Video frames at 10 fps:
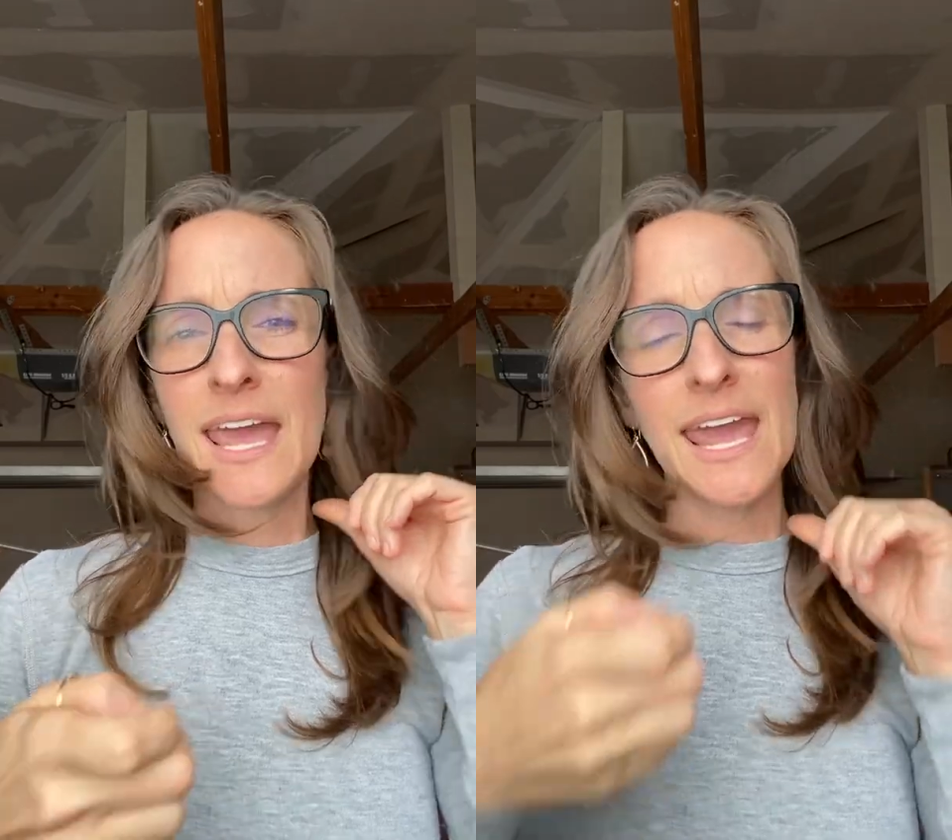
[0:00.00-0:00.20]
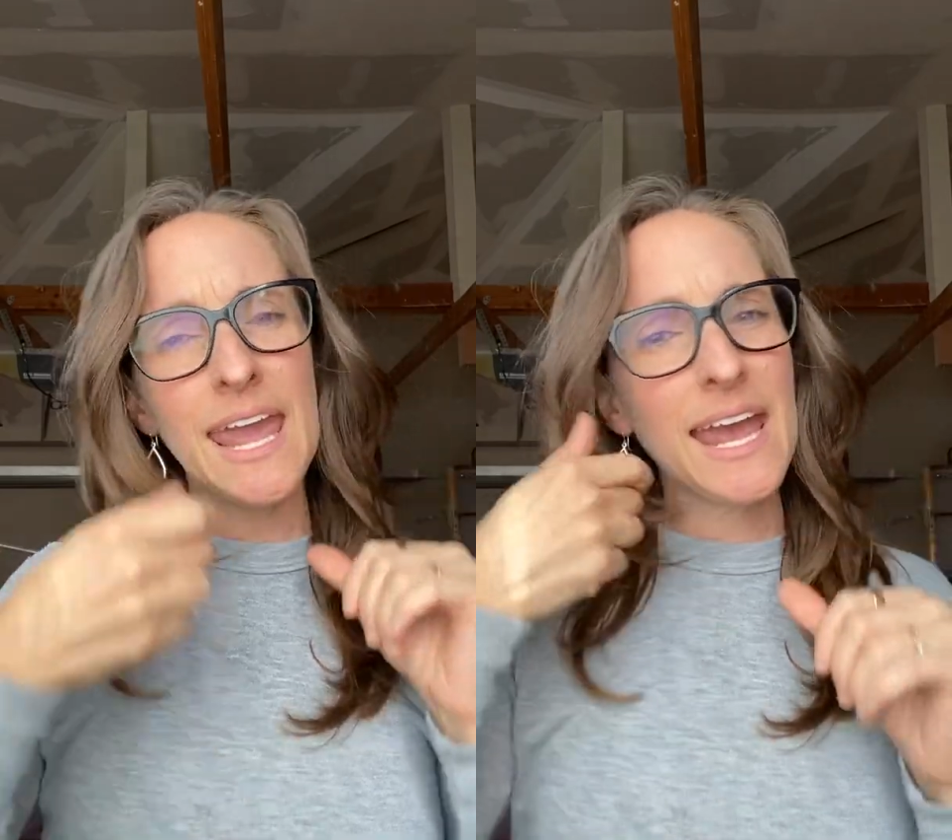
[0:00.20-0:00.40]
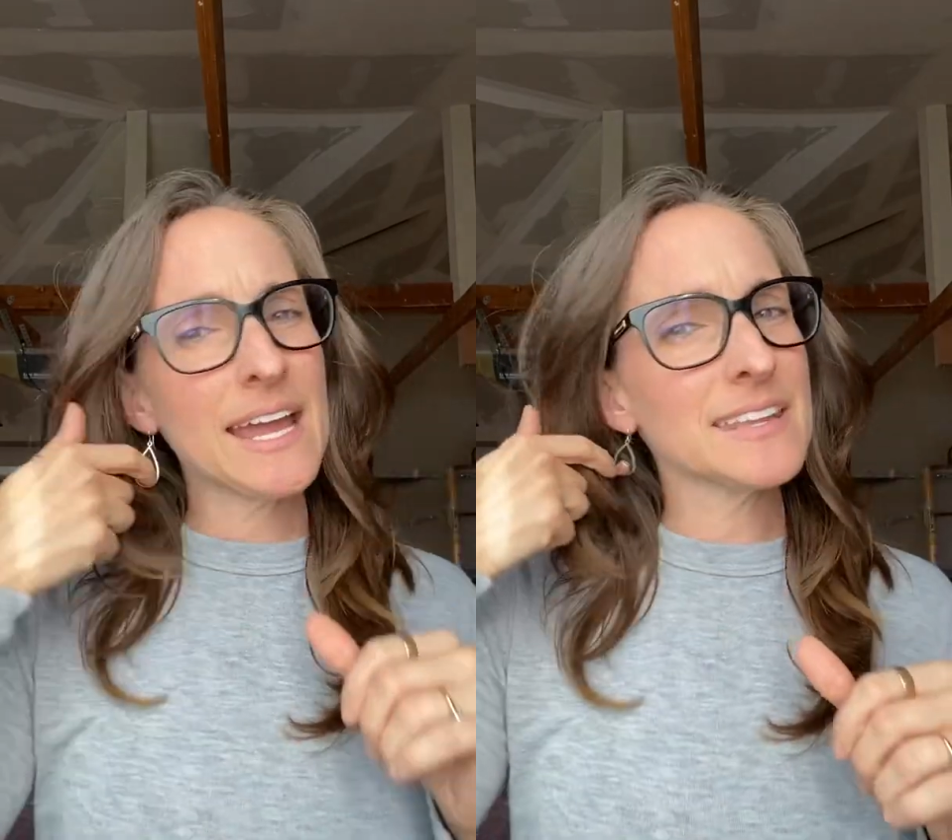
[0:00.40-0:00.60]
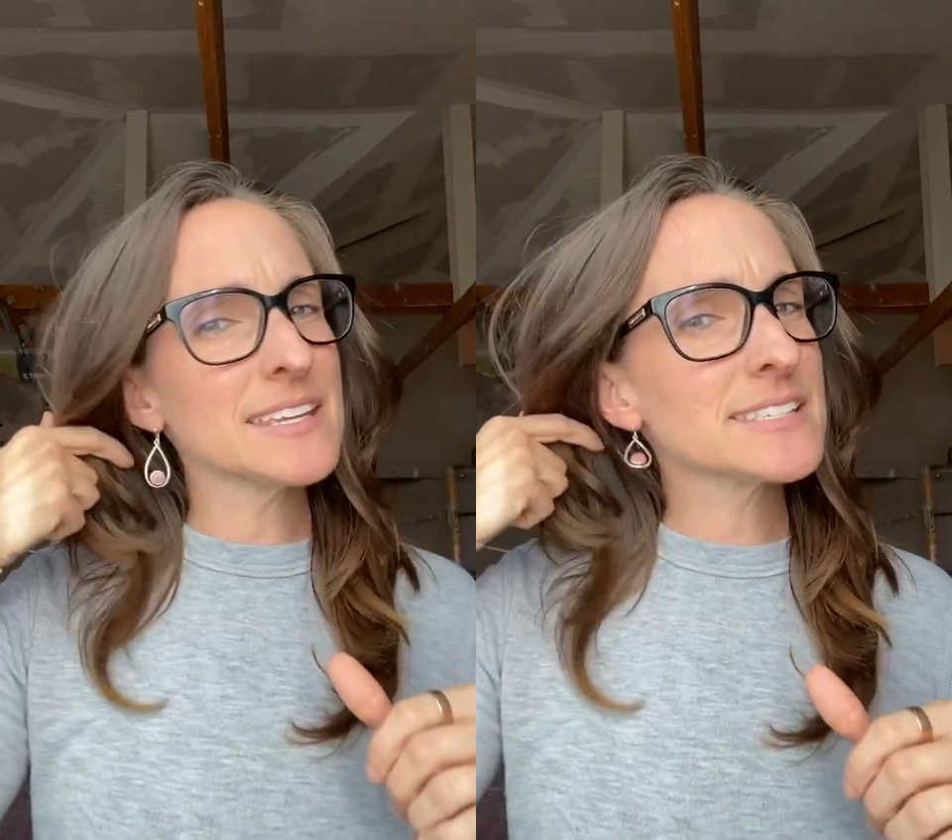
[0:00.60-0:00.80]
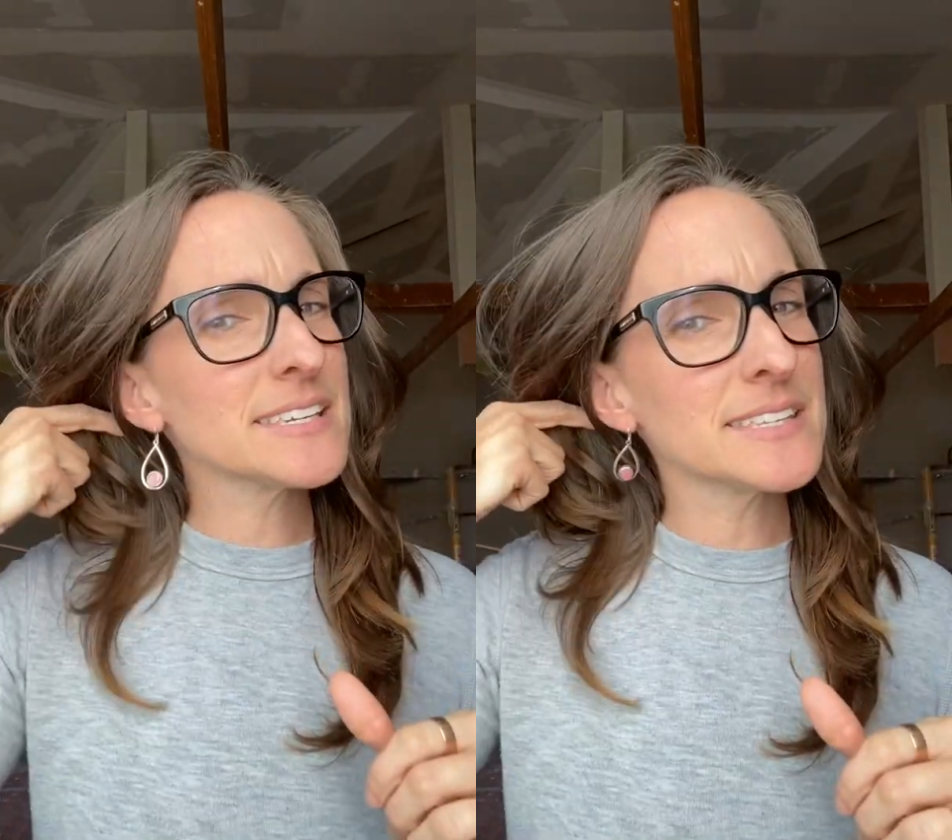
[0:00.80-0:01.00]
and
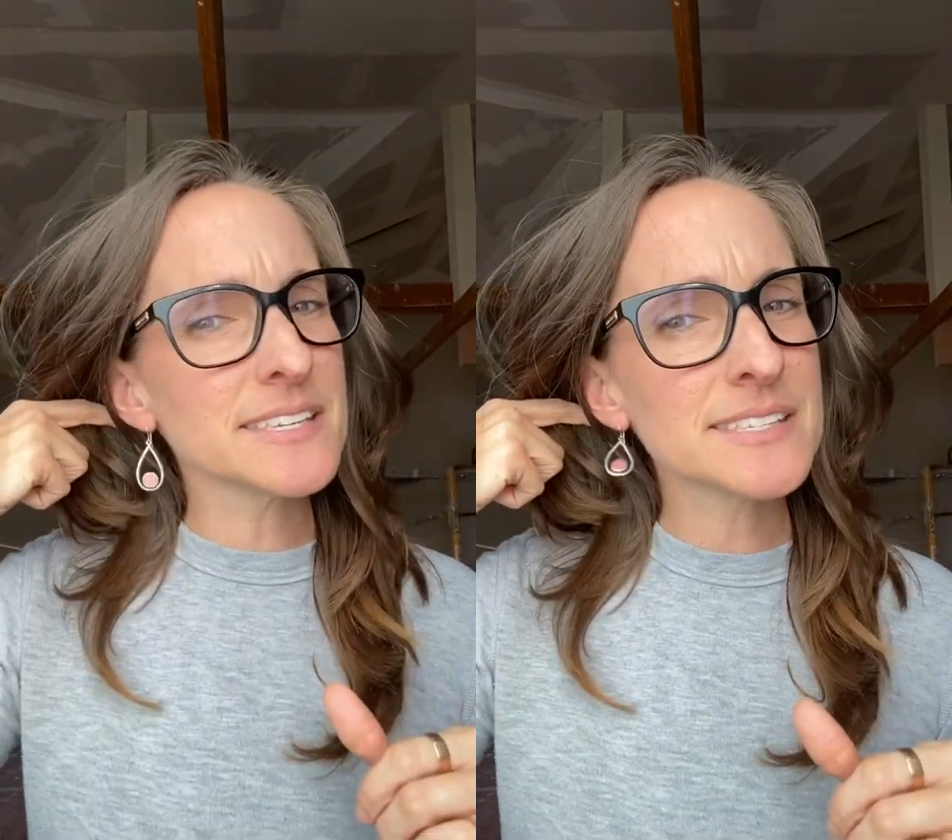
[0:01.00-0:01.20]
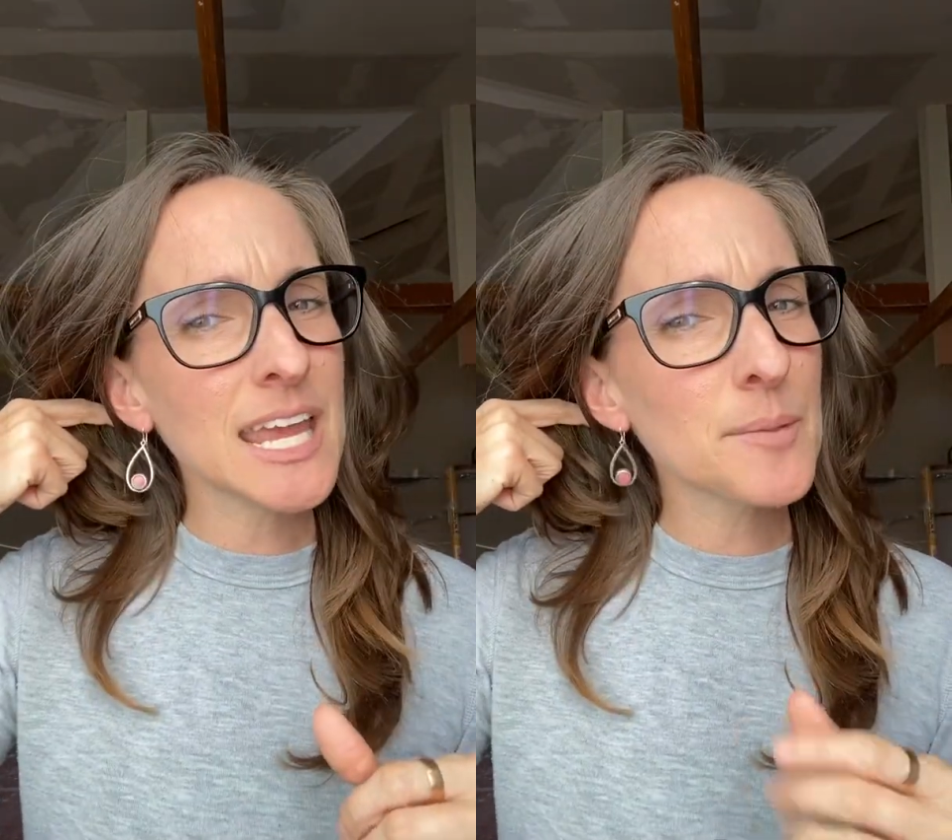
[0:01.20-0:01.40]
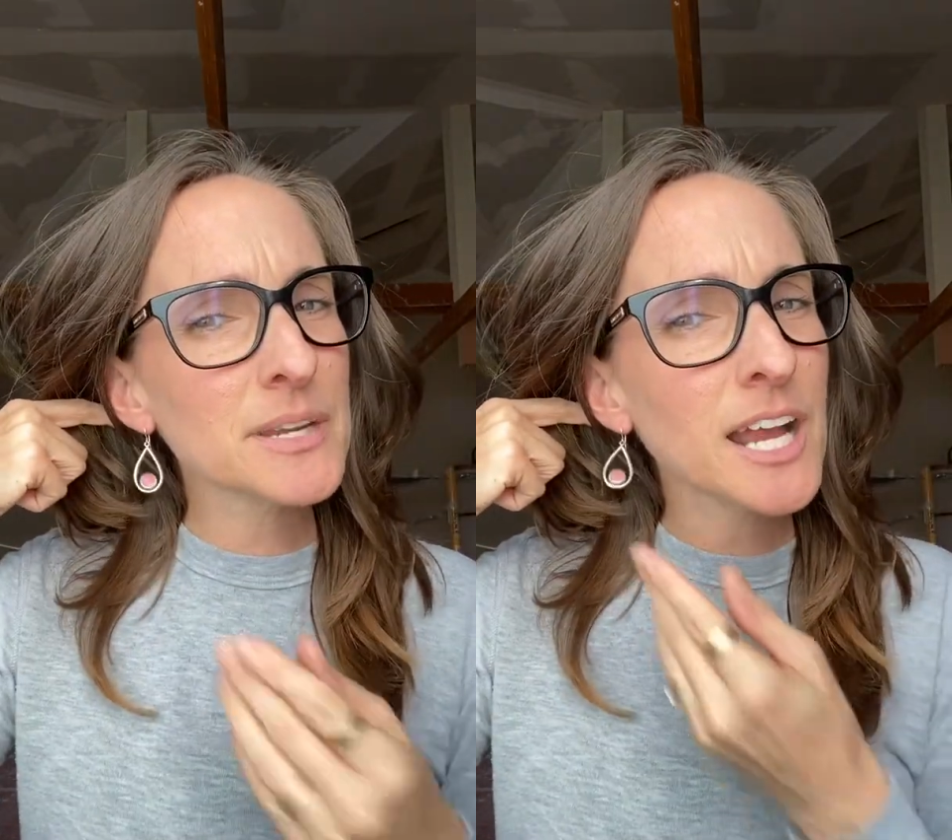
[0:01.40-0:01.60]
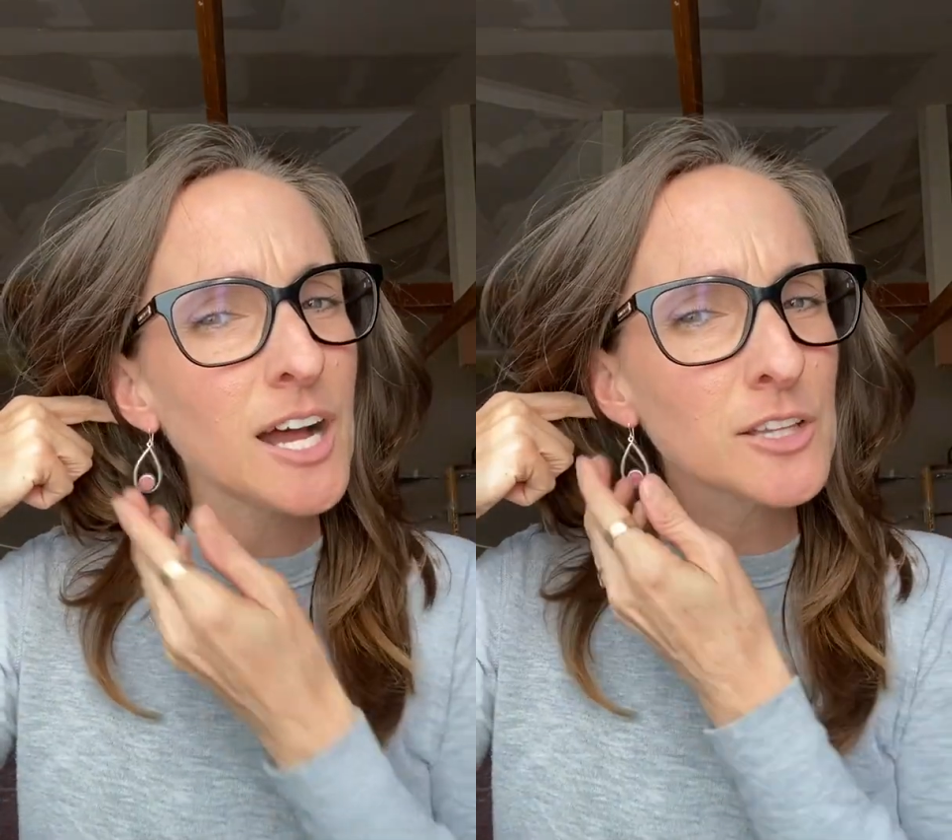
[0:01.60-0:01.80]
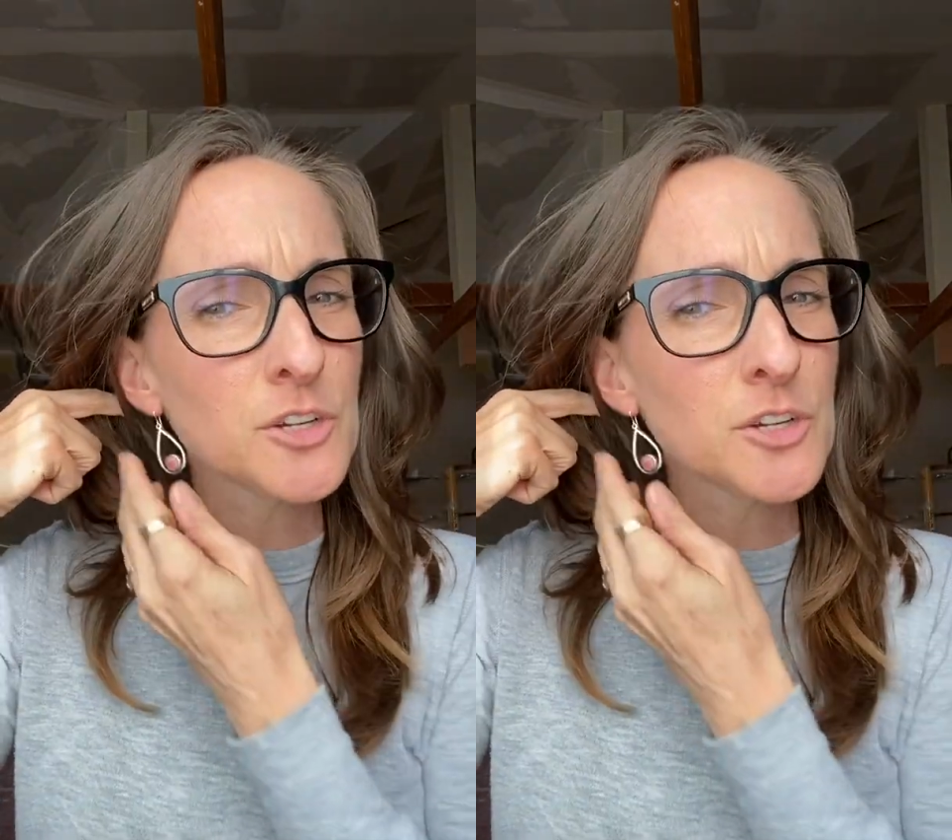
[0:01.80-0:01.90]
this is the salmon color.